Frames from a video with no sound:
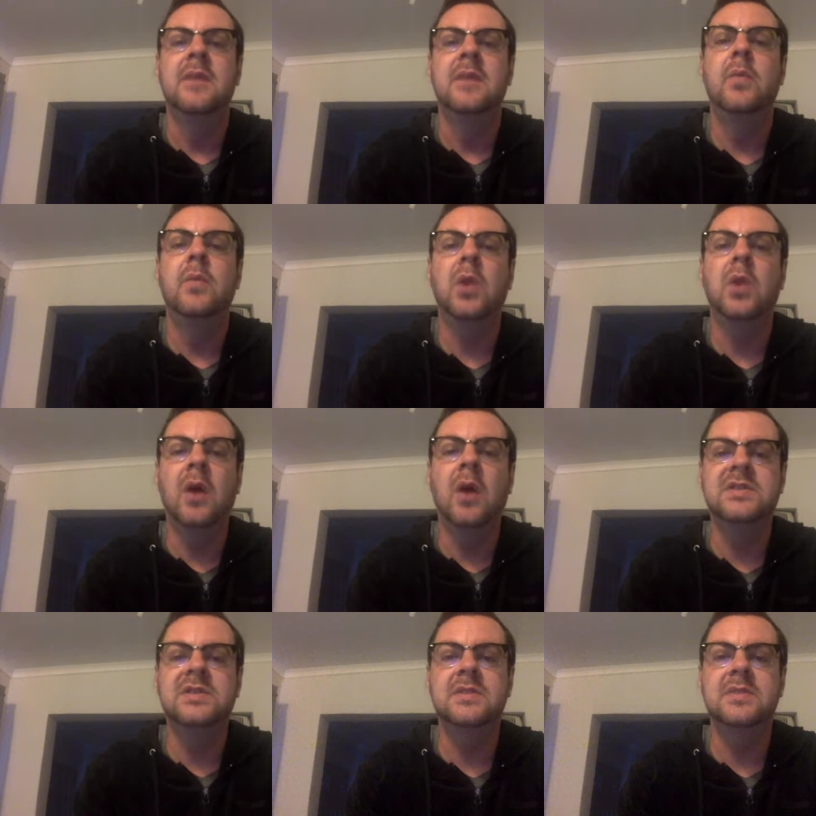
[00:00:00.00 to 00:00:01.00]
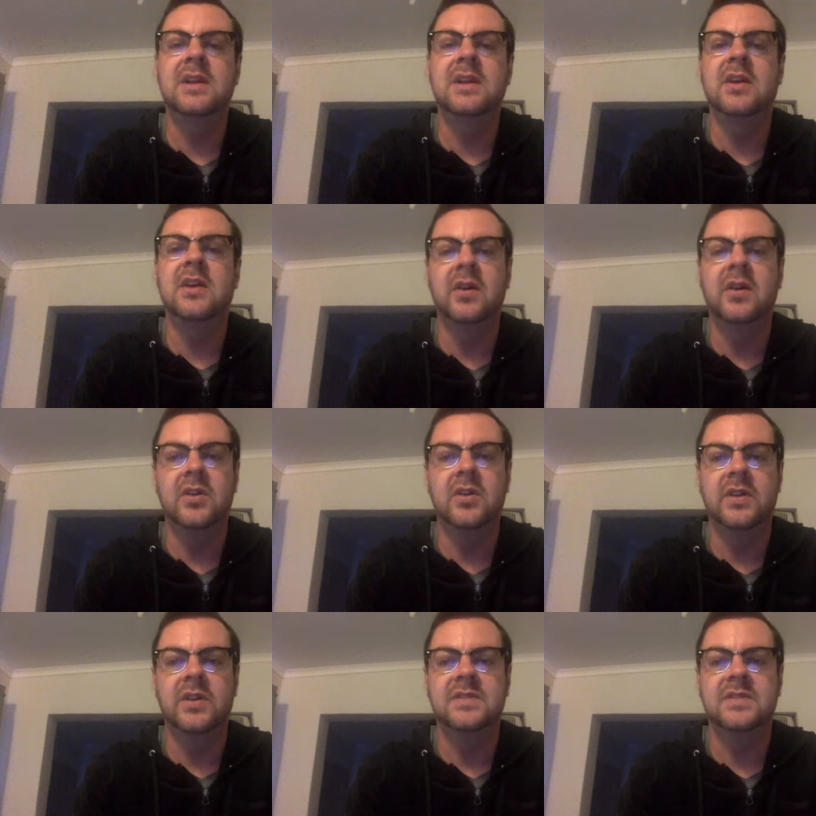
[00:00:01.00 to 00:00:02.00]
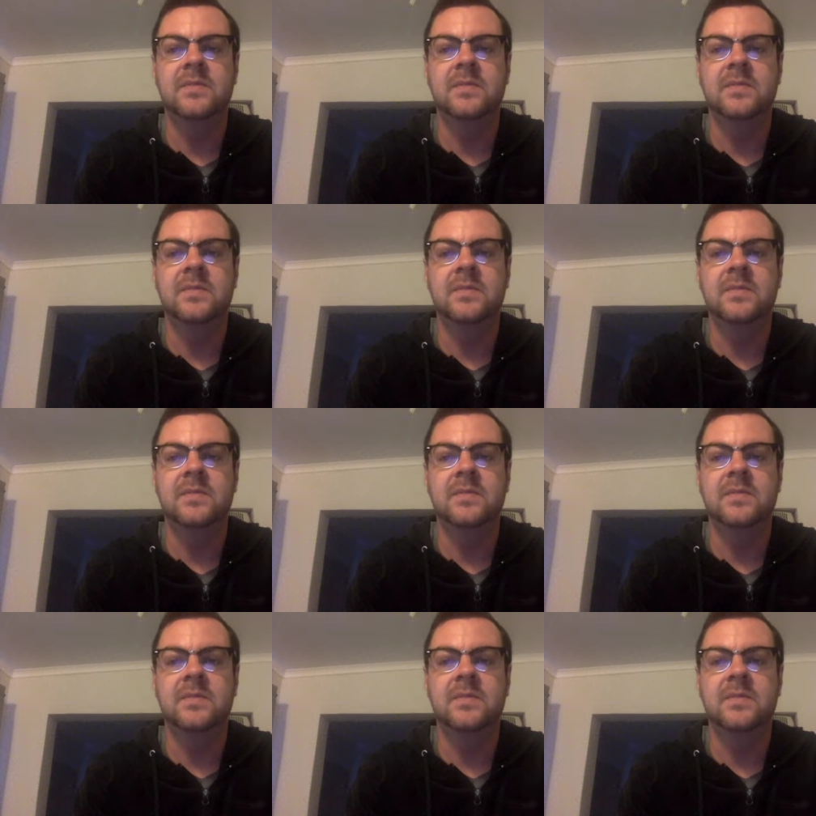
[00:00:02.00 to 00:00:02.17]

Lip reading: but will ultimately conquer it.